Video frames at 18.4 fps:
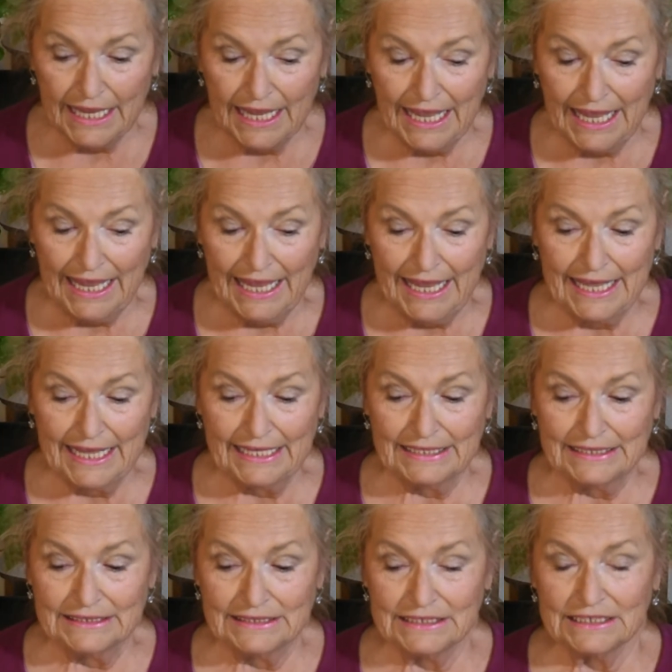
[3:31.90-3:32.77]

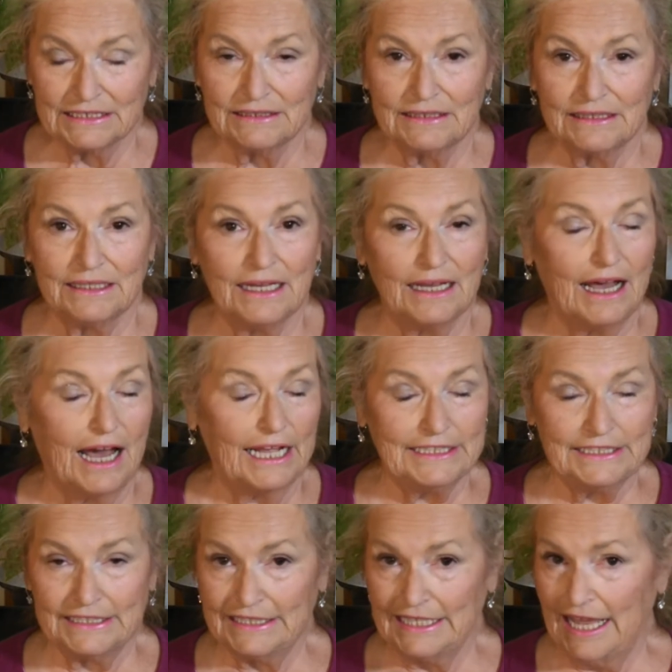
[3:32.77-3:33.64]
And I
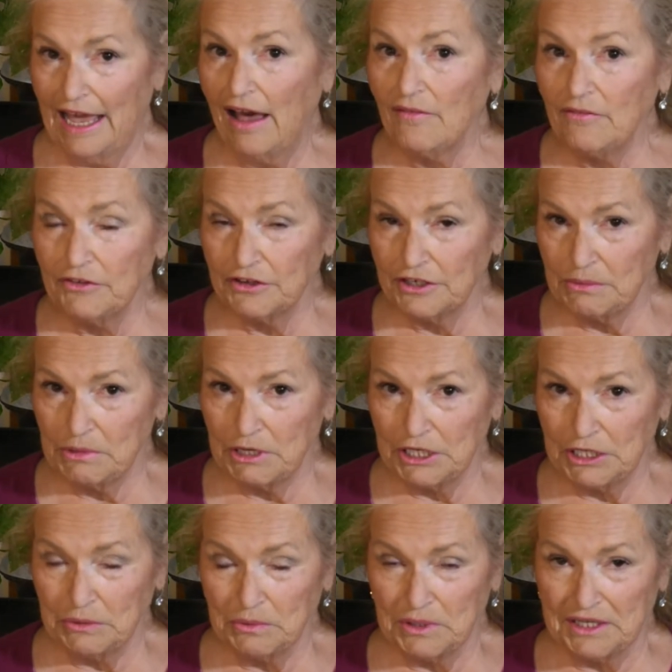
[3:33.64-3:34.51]
didn't have very
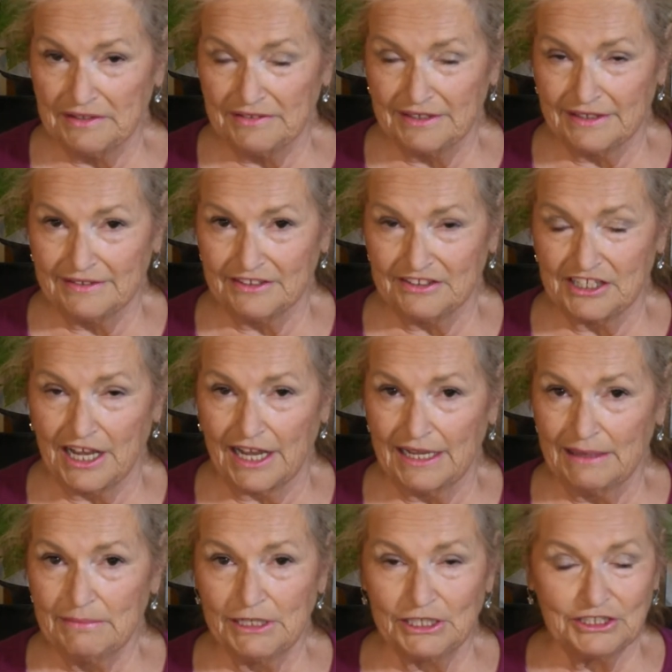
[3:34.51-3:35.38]
many wigs at the
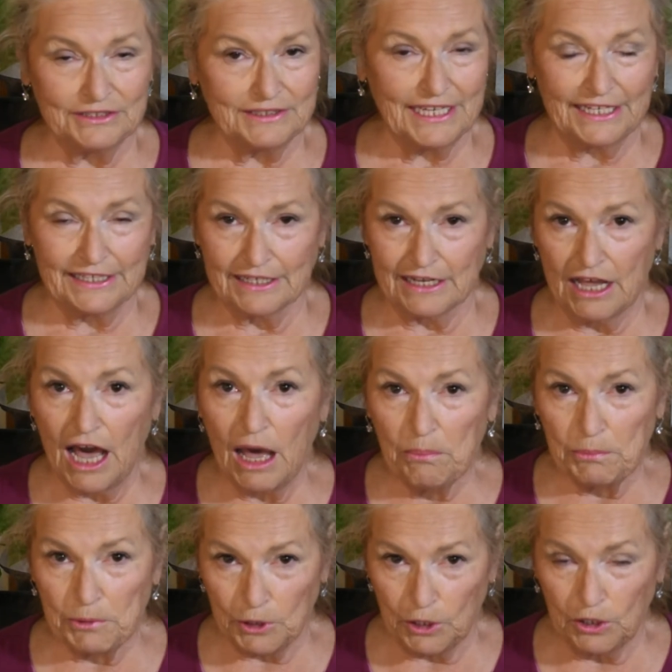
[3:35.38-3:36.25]
time. I just had a
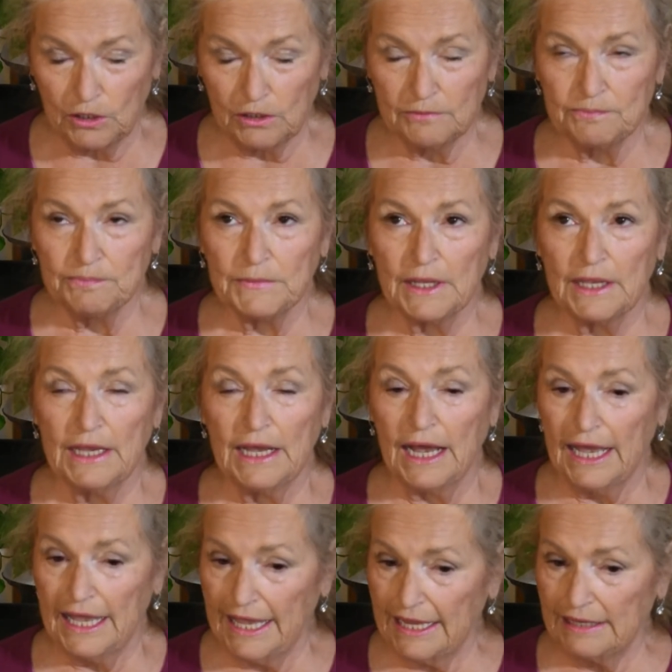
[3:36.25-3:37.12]
couple.
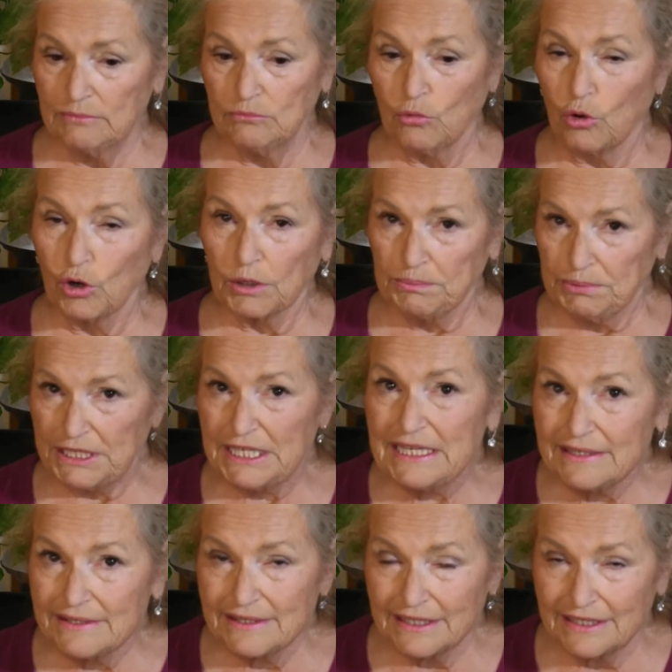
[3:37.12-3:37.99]
I had more
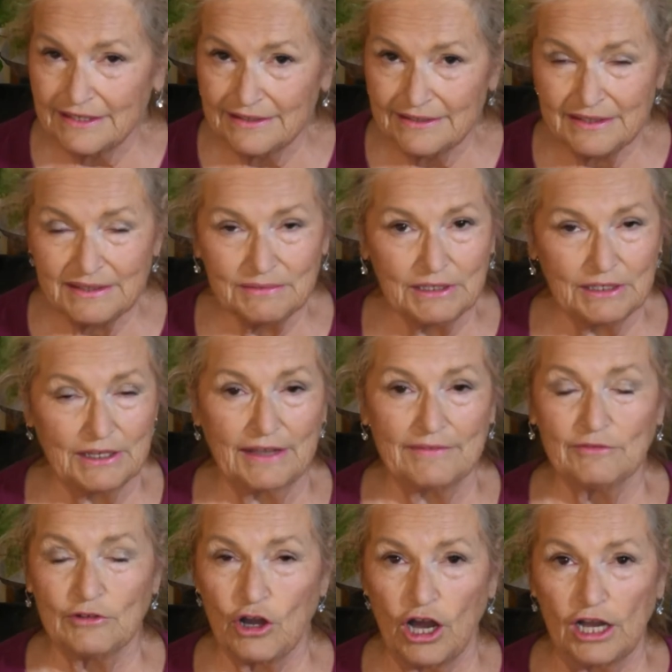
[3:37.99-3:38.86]
pieces, and
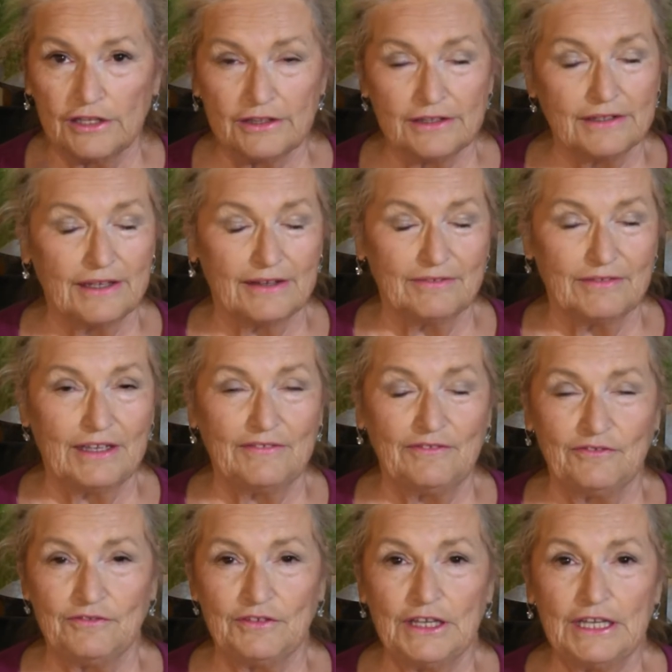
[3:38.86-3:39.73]
I've done
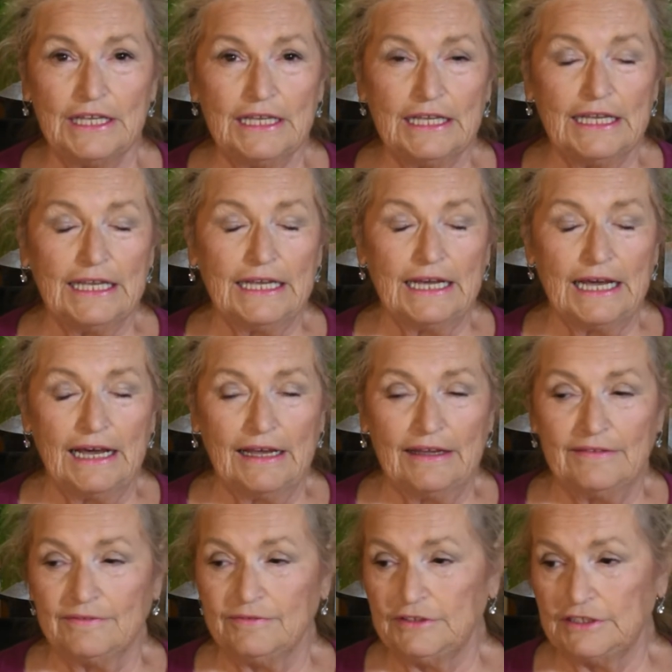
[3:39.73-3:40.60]
a